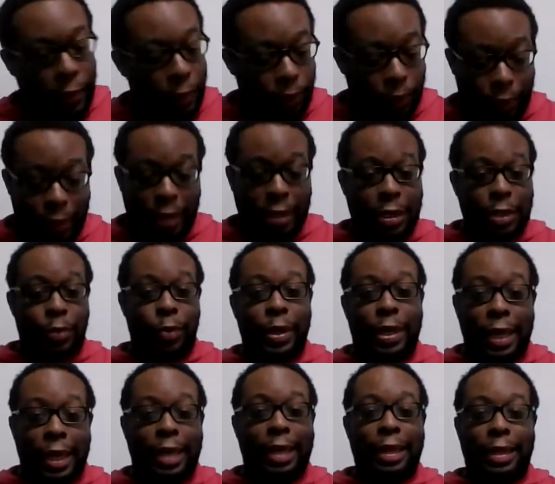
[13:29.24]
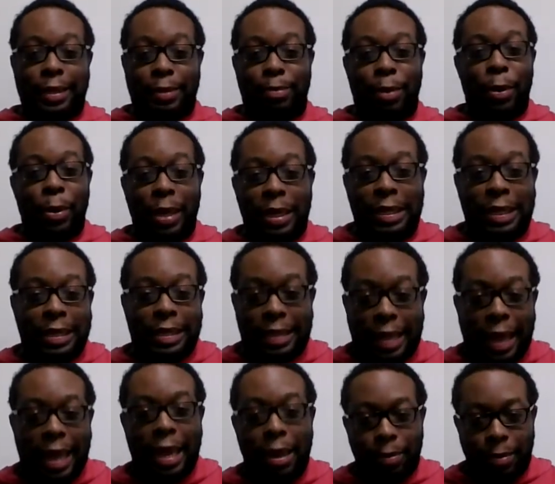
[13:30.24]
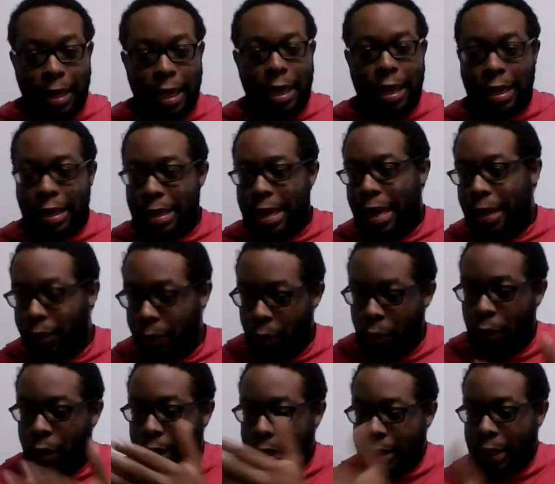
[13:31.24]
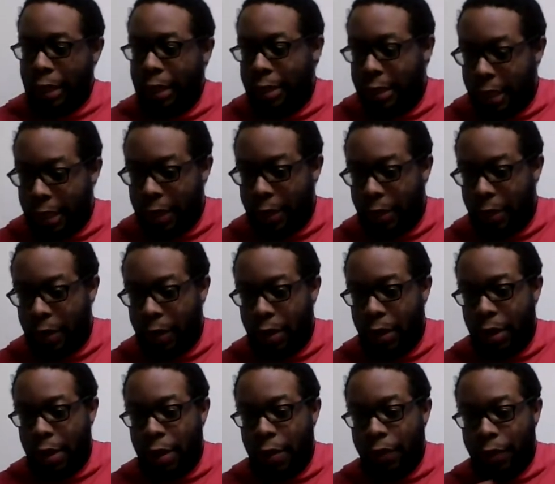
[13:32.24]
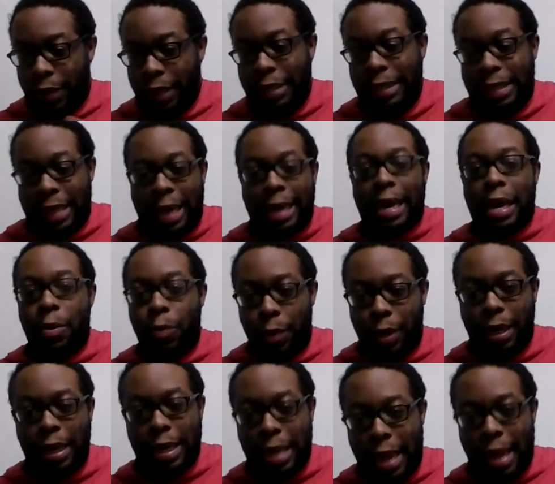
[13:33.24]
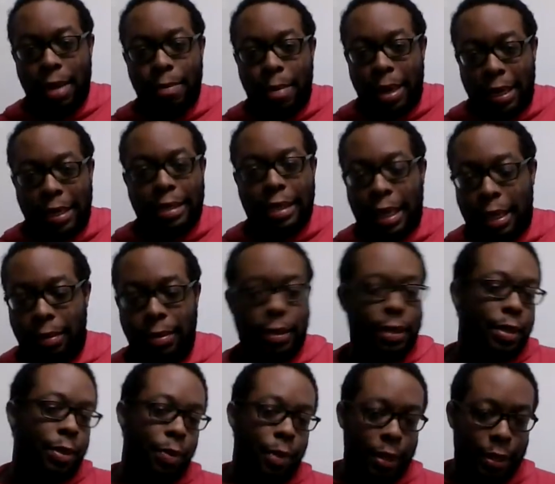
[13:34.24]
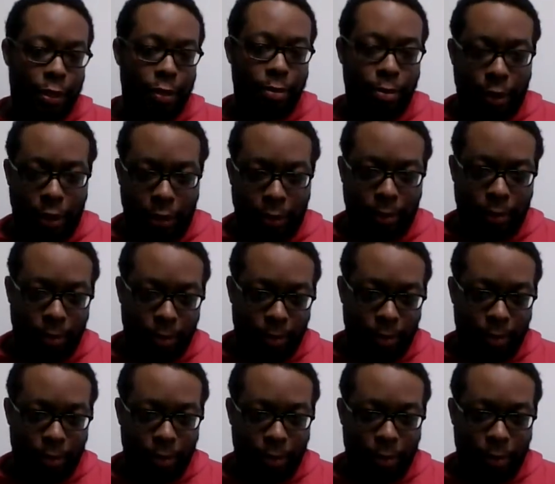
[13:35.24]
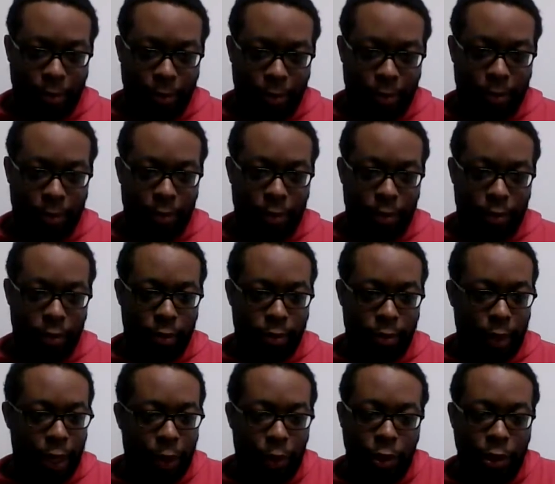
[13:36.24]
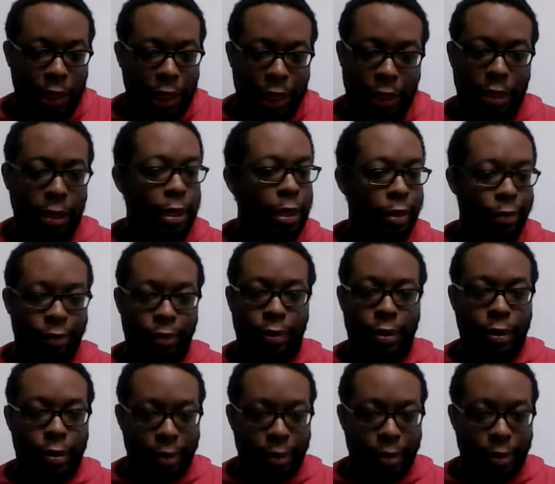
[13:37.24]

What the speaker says: this is ridiculous, bro. It's the same thing. They scored a touchdown. This is how they won the game by the same situation, bro. There was nothing different